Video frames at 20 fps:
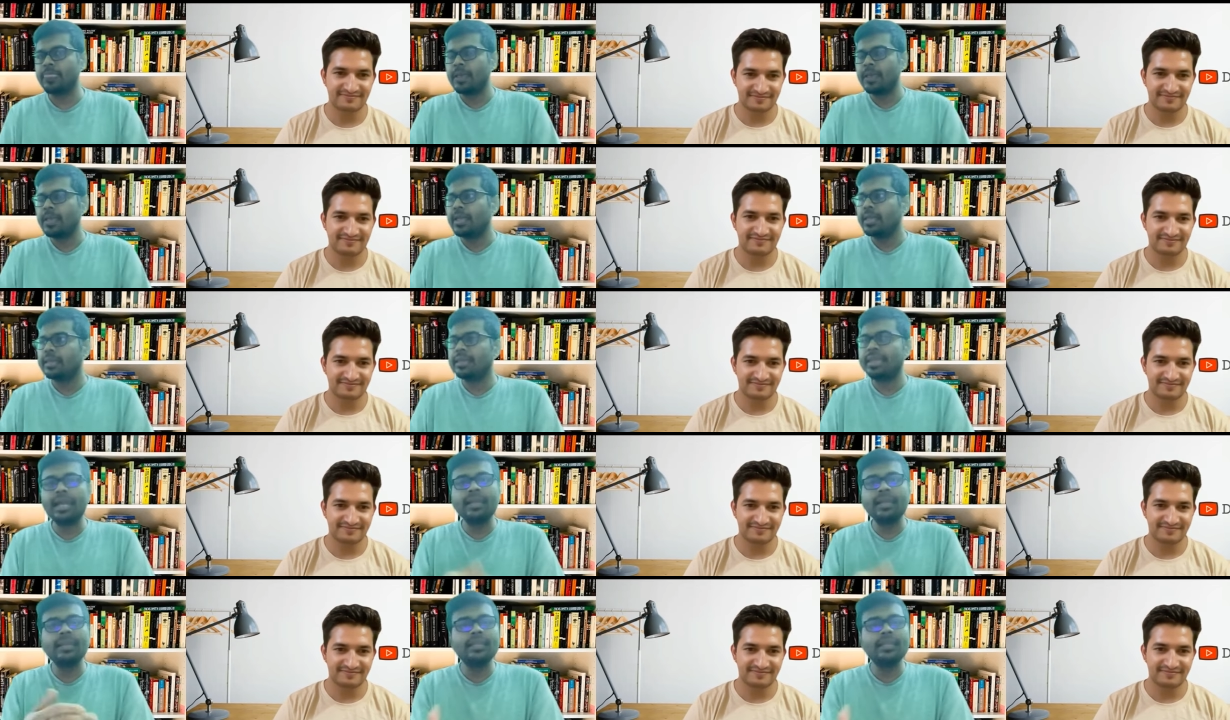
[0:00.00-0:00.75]
Speaker 1: that
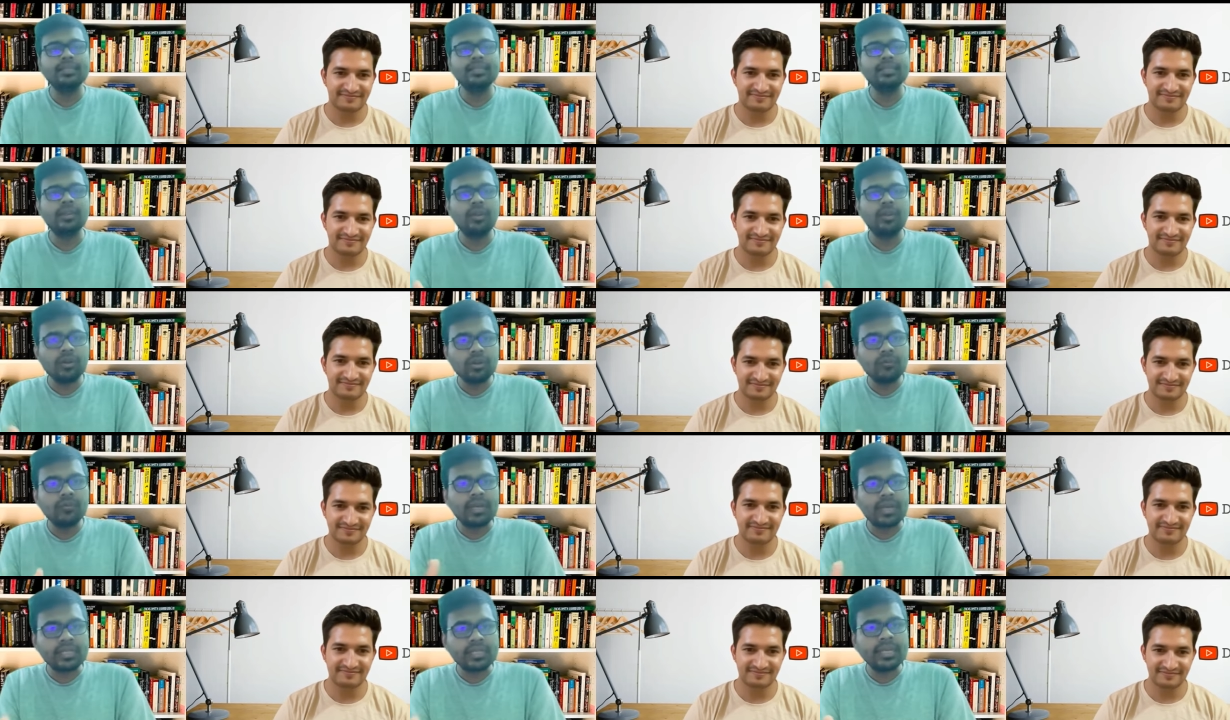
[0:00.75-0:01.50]
needs a lot of
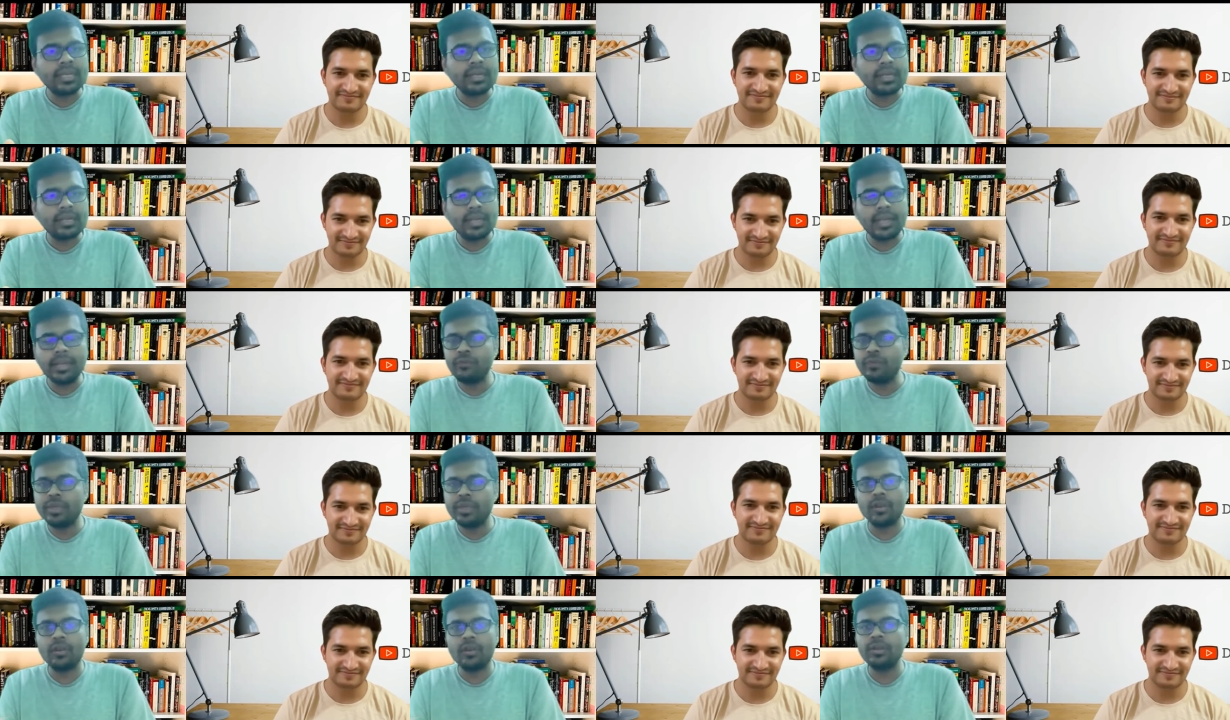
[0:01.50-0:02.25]
understanding right we
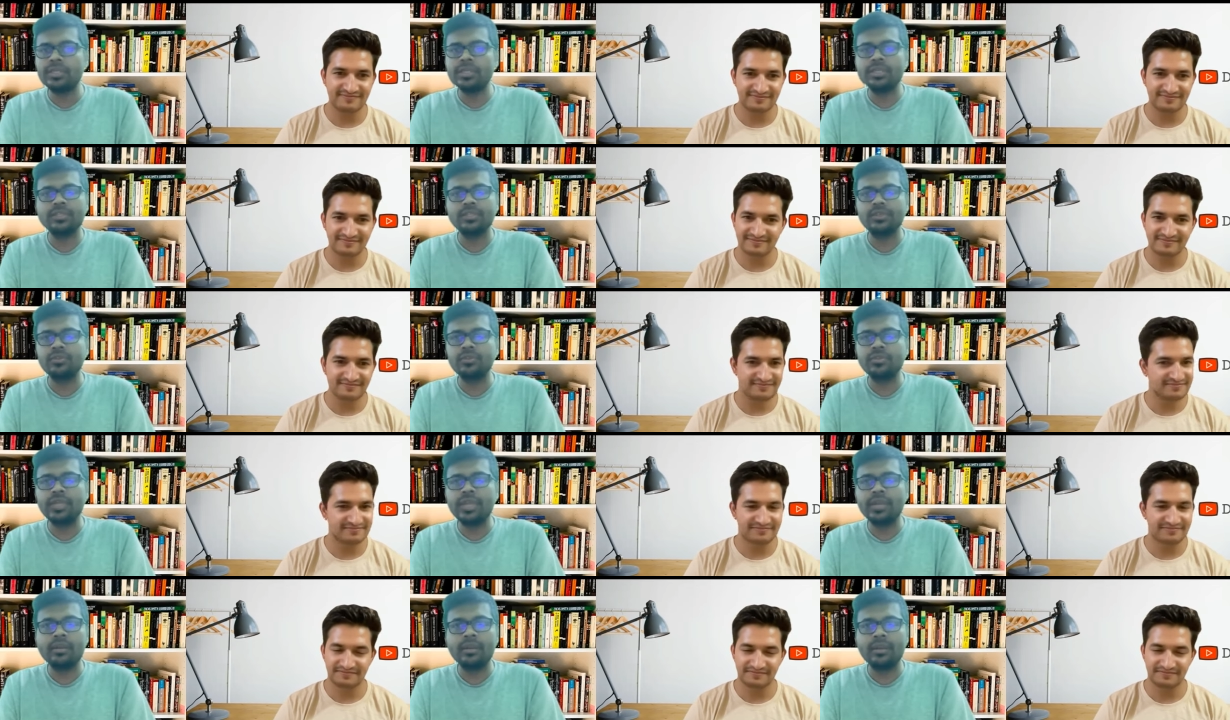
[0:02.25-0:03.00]
cannot just use
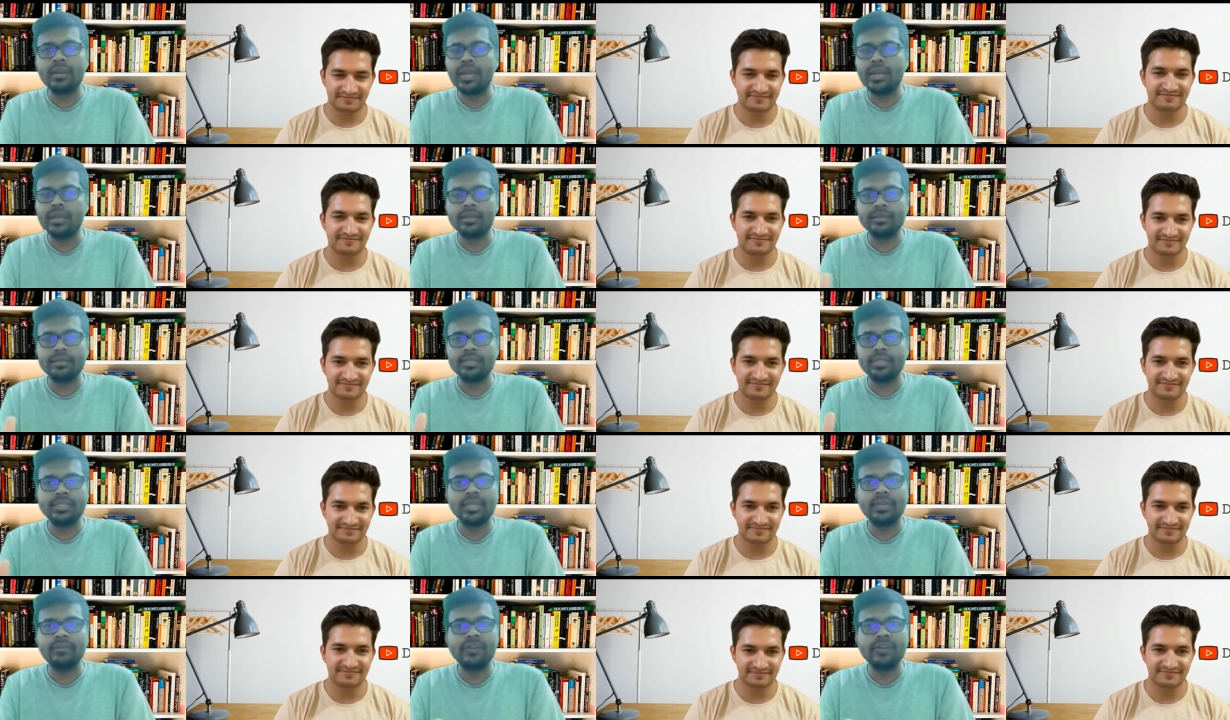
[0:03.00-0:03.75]
in like just
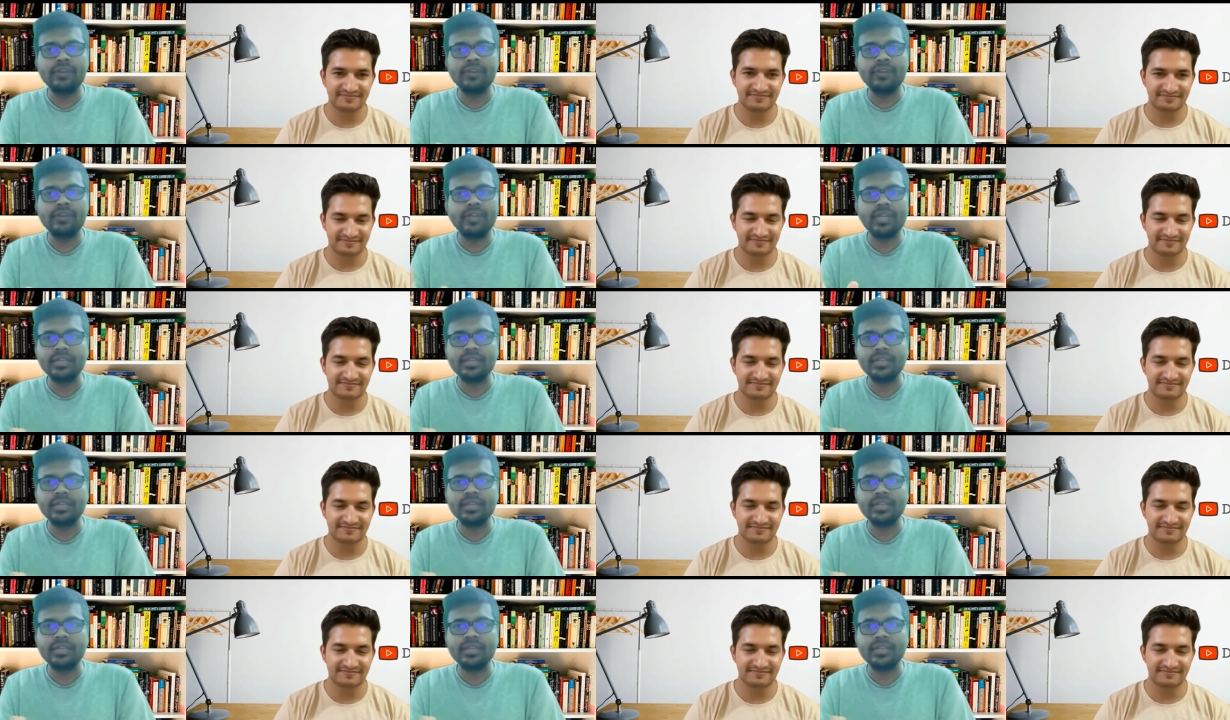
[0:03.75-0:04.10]
nvidia's